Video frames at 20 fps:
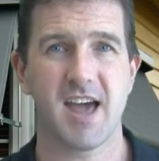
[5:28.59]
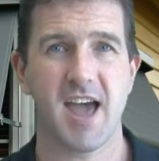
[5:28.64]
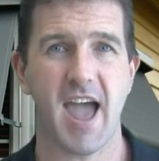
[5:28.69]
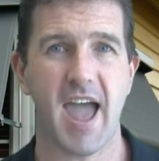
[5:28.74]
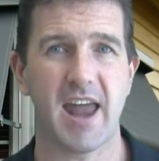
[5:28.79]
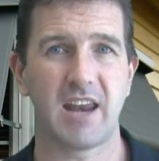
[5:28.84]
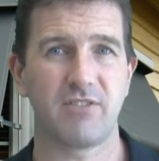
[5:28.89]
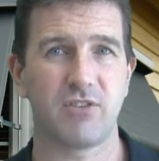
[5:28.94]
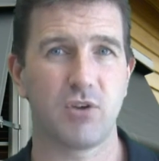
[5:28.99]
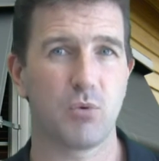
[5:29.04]

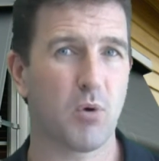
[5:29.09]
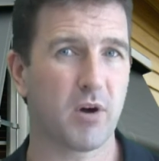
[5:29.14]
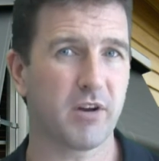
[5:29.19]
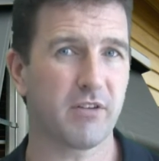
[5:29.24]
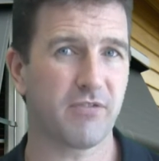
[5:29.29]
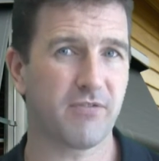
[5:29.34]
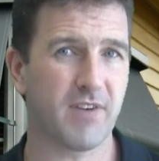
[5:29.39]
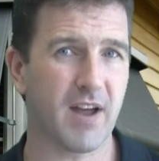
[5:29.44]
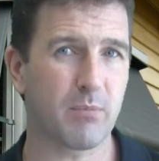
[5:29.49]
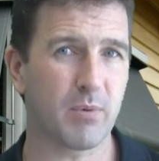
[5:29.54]
And if you want a
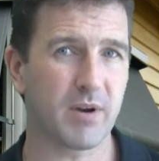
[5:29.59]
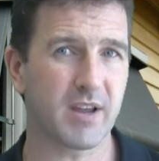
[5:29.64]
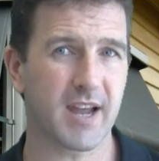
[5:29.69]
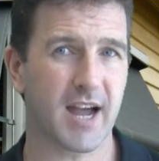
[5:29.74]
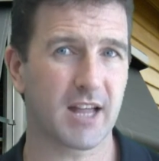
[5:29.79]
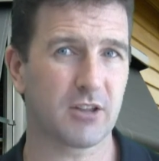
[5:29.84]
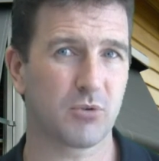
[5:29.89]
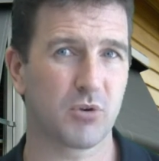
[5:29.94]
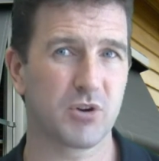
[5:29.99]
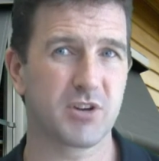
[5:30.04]
fabric
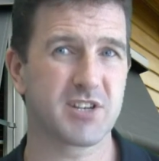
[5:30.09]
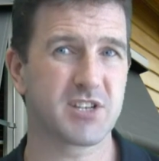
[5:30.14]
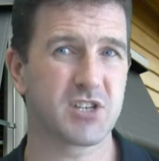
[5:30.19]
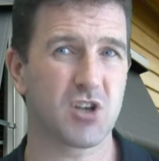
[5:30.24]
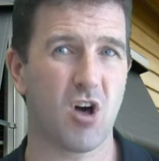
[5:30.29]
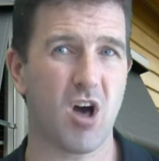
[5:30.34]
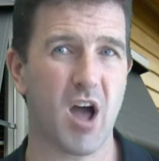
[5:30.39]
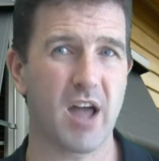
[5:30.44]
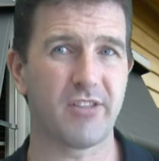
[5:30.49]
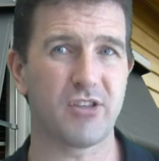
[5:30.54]
colour or
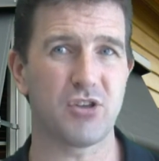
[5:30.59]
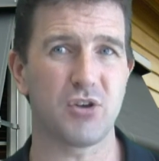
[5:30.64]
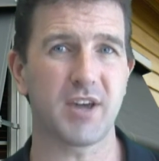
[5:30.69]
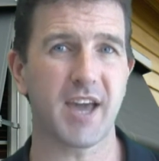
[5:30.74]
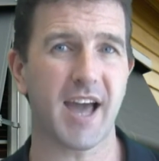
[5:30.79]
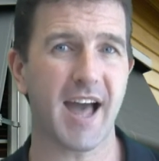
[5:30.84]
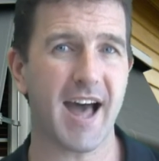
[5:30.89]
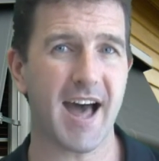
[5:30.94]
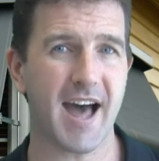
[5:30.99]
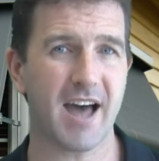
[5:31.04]
design that you
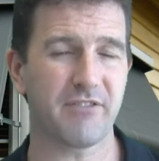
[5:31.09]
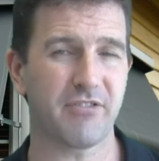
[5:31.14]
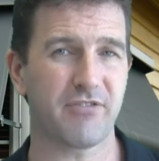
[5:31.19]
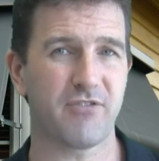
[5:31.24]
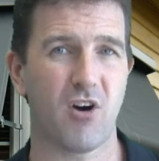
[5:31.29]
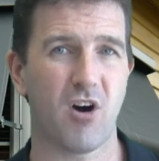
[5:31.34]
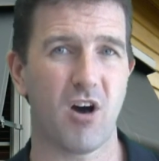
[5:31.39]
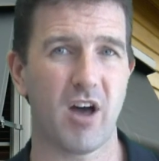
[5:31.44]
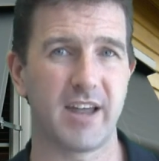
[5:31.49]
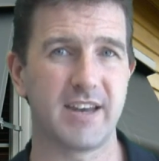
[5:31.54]
can't
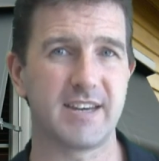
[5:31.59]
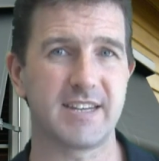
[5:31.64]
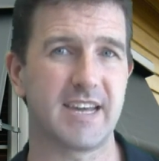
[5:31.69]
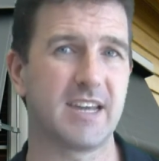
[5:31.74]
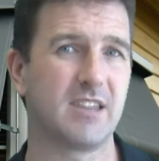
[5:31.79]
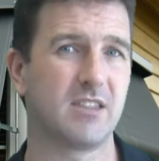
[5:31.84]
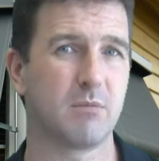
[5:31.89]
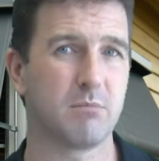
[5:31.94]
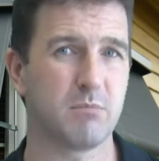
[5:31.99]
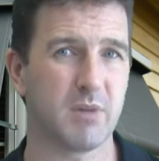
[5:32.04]
find
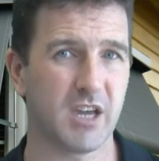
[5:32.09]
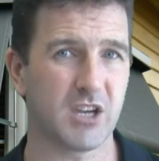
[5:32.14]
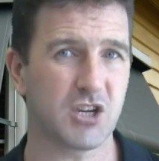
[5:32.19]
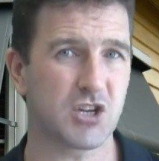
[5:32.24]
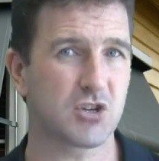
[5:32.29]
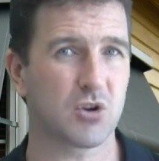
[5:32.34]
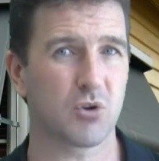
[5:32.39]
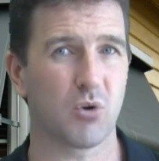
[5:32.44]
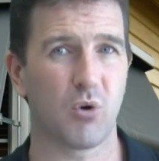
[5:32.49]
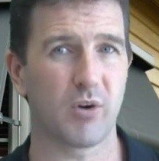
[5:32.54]
in the
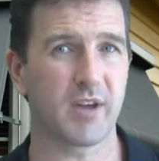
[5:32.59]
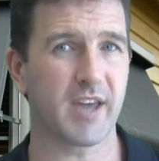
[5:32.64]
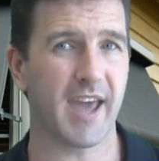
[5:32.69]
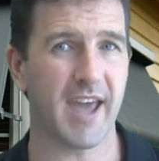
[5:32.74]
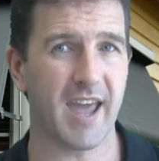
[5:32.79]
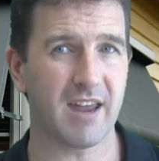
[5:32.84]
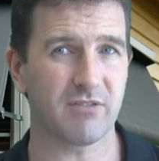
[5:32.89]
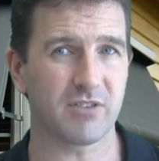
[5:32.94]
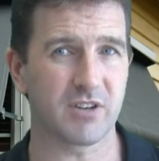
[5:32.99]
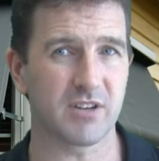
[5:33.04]
mesh or
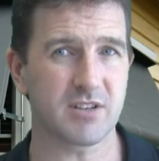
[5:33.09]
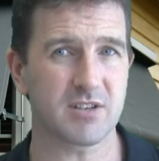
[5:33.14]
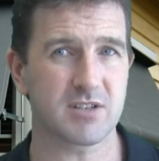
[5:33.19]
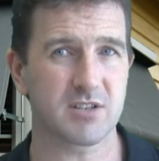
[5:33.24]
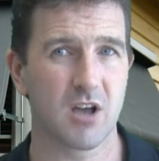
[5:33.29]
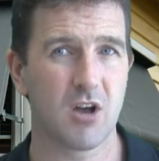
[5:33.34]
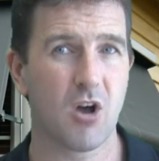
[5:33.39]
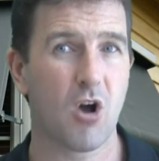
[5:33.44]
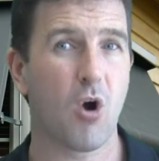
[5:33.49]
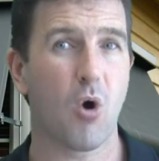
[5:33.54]

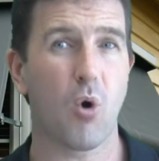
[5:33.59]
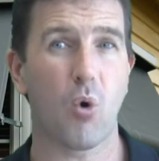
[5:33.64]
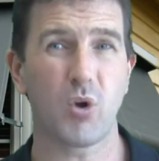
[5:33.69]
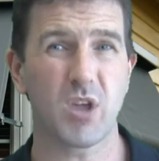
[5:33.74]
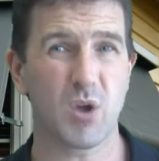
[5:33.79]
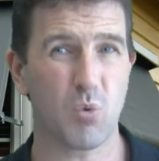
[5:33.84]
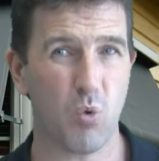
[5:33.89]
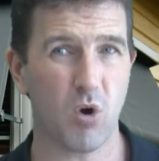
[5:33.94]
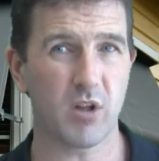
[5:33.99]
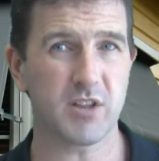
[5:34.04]
canvas, or
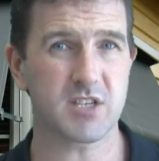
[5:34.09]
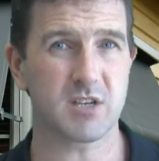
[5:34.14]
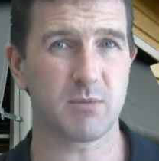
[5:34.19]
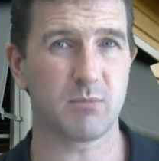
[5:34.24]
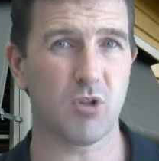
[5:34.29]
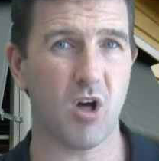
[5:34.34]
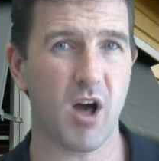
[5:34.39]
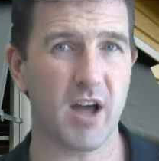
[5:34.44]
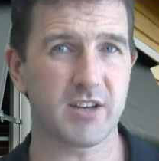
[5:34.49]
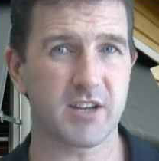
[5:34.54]
you want some
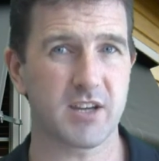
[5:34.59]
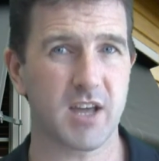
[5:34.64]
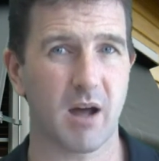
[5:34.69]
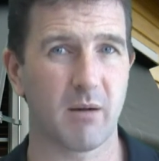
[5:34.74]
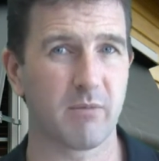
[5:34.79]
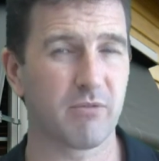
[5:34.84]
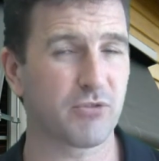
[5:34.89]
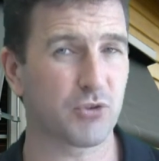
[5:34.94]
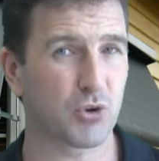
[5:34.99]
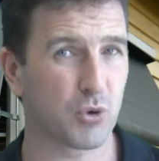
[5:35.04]
light to
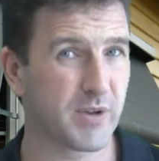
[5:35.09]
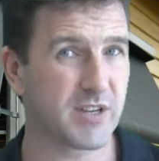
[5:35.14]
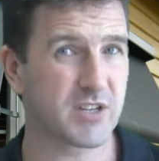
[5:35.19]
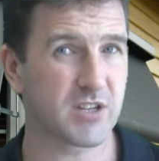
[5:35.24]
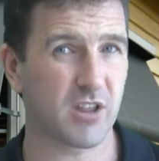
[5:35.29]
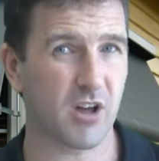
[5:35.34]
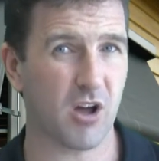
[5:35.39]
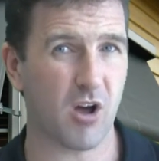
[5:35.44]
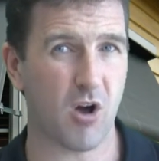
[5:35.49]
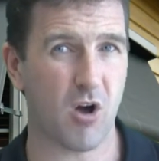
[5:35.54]
come through into
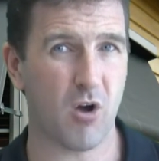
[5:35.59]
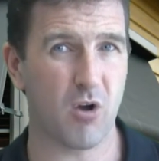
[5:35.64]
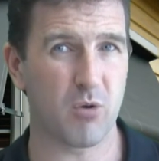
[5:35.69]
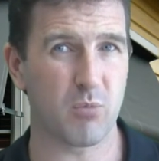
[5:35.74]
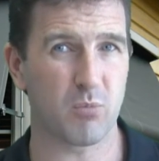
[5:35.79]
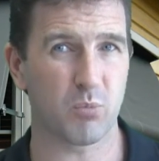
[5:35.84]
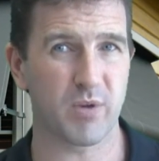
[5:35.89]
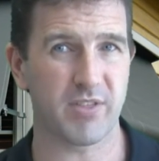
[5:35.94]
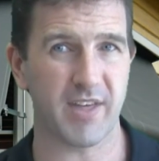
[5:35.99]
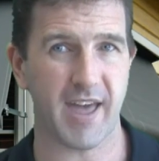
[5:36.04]
the
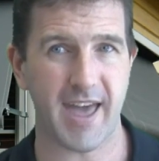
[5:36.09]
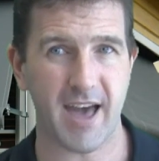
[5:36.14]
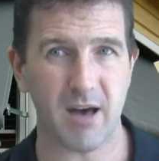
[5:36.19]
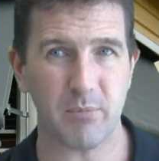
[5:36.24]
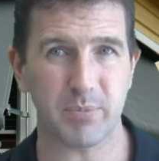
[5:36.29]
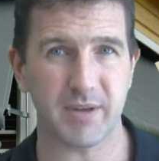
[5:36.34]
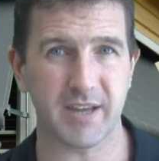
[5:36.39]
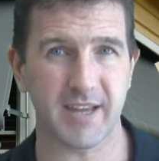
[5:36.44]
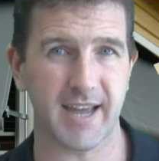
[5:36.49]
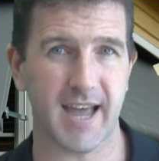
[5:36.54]
home without
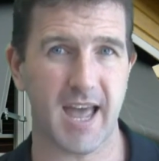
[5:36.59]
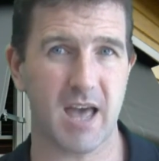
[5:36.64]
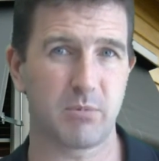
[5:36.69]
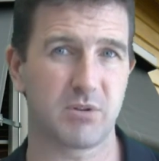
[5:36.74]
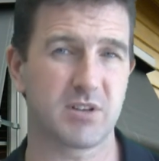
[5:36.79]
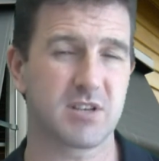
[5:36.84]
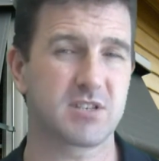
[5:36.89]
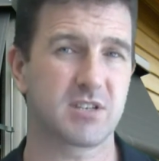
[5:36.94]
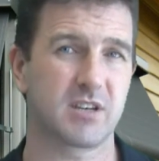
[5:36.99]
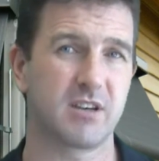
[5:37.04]
being able
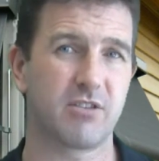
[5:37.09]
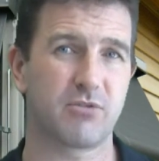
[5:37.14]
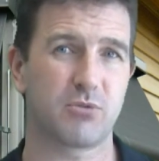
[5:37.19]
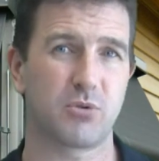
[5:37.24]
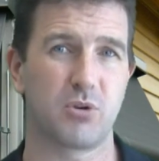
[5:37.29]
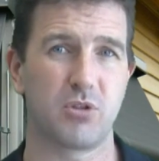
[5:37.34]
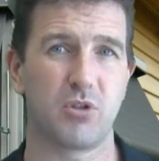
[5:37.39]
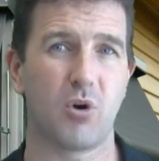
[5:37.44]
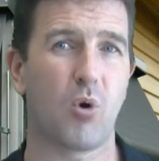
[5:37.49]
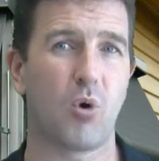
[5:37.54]
to see
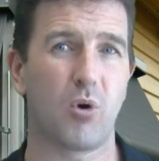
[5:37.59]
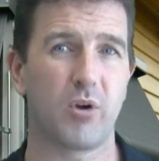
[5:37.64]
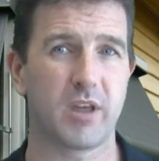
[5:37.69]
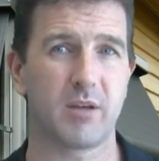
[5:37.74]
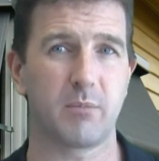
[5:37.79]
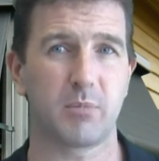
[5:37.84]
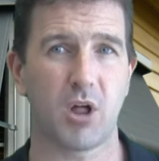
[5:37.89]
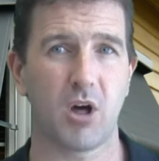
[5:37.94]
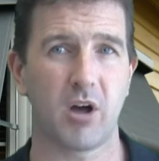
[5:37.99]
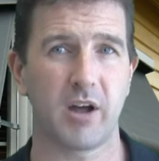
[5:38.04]
through the
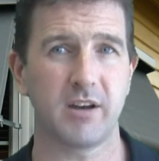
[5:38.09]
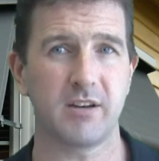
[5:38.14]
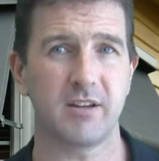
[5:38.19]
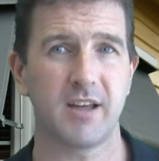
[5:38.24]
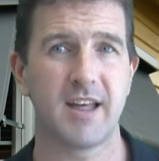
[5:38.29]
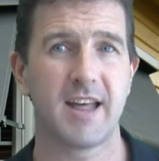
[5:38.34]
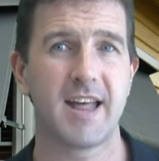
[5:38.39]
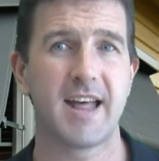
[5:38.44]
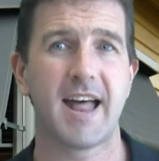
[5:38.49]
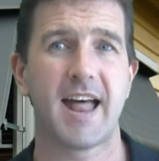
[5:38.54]
awning blind,
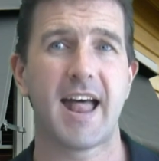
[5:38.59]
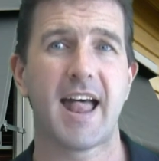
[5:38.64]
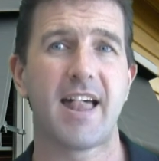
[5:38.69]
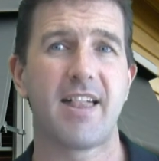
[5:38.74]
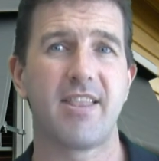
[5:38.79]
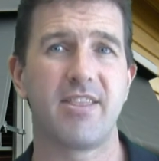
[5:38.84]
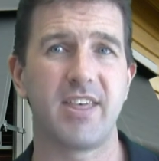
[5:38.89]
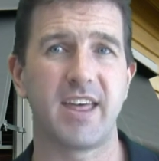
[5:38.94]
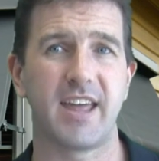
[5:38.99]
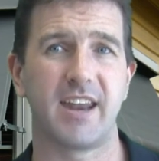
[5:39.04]

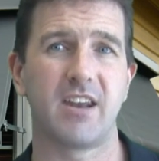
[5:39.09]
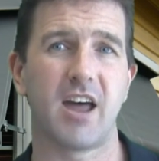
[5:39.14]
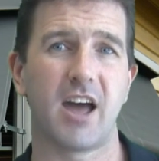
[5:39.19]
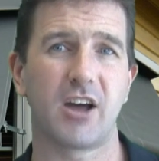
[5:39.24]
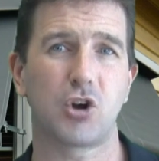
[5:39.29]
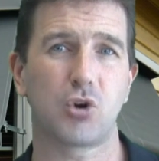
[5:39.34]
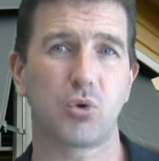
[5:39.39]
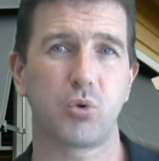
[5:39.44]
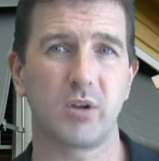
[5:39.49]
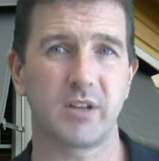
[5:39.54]
then
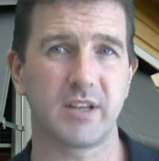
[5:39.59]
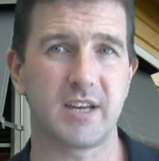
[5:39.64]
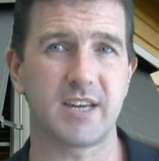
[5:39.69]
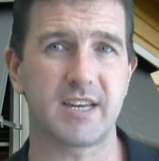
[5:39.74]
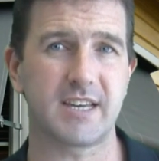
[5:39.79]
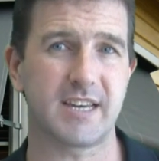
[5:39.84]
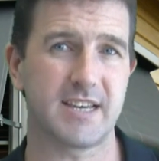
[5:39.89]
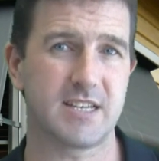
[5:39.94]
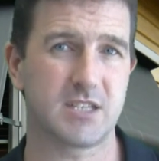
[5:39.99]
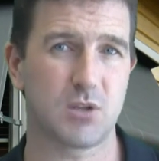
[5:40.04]

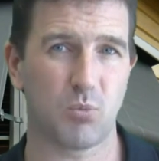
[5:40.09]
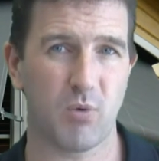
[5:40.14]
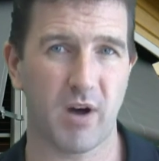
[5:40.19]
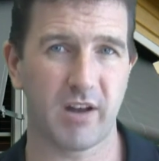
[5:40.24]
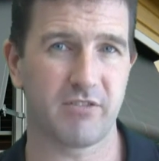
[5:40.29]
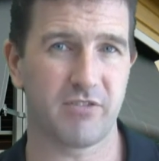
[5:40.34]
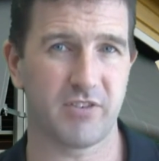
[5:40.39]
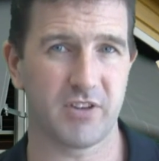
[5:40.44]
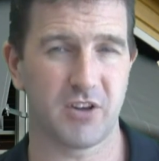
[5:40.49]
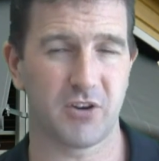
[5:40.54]
acrylic is the
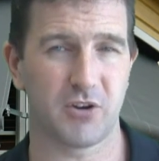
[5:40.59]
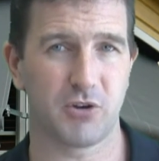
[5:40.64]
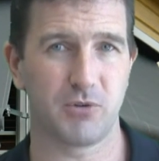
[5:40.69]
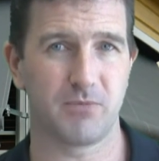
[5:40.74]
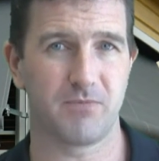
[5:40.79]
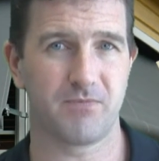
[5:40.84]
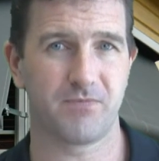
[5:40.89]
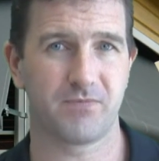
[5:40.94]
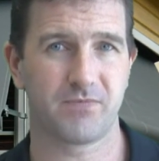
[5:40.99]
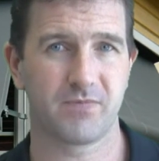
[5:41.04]
one for you.